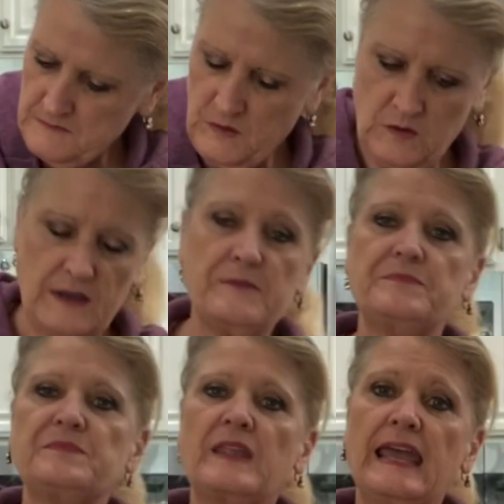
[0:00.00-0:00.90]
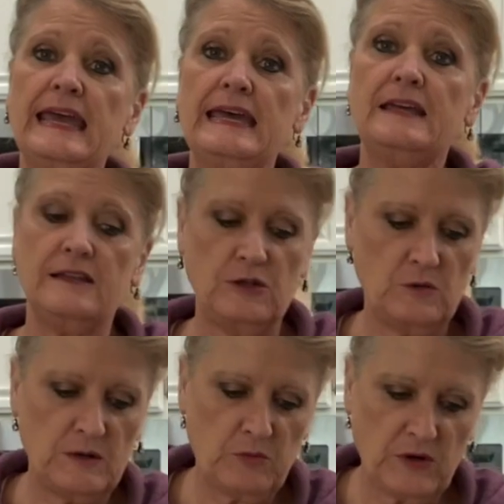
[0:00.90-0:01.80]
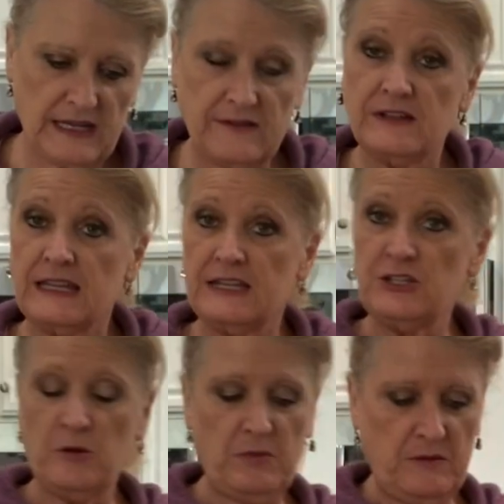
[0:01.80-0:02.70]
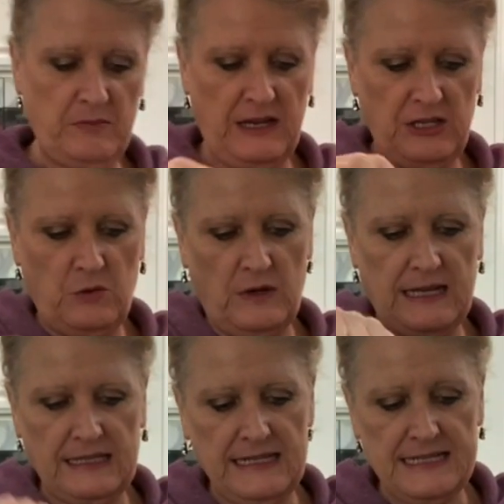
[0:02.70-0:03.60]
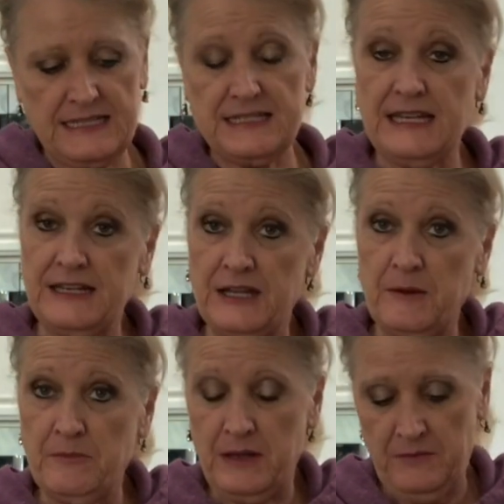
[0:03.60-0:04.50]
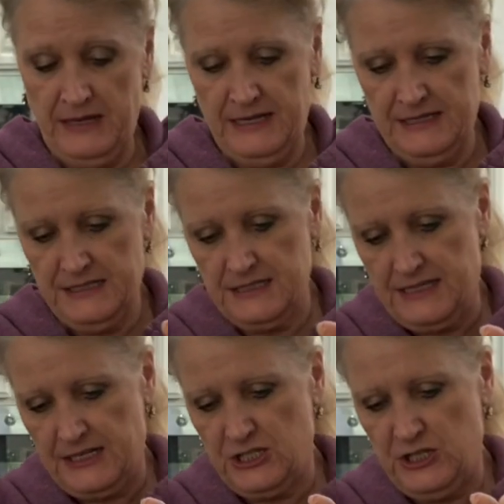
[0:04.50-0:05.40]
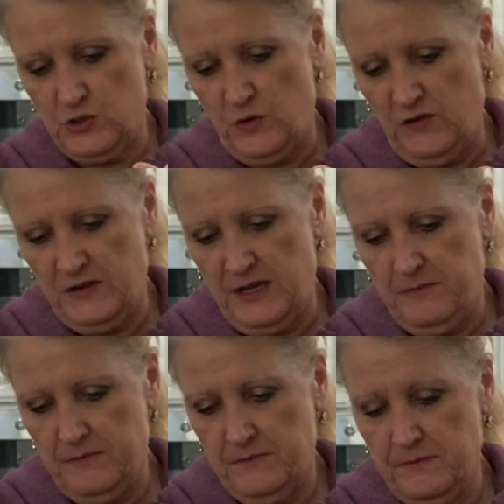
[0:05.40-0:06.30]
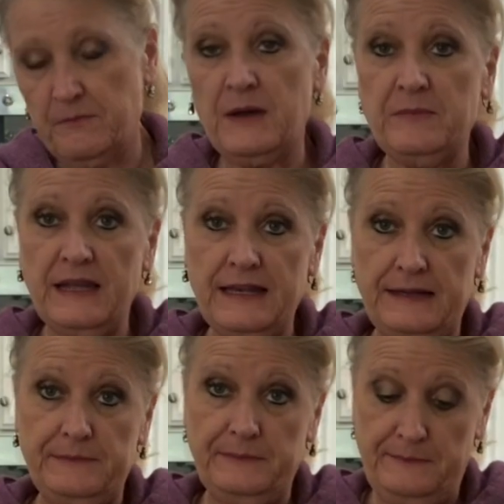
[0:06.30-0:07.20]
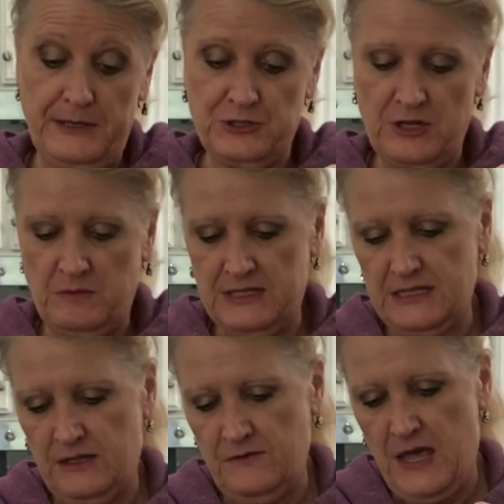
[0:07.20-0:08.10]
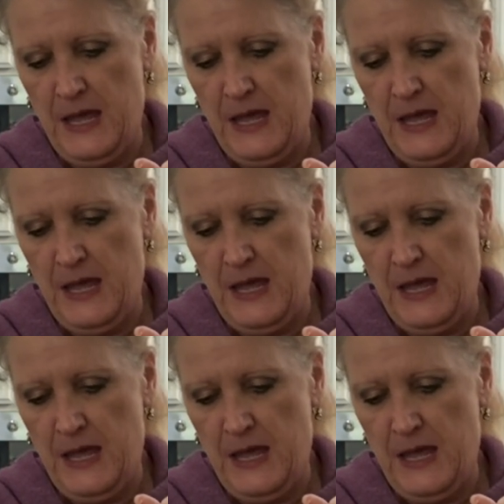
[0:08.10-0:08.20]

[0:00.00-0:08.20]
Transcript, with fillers: Okay, now you want to pour it evenly into your bundt pan. You want at least a 10-cup bundt pan. This is actually a 12-cup bundt pan. I measured it myself.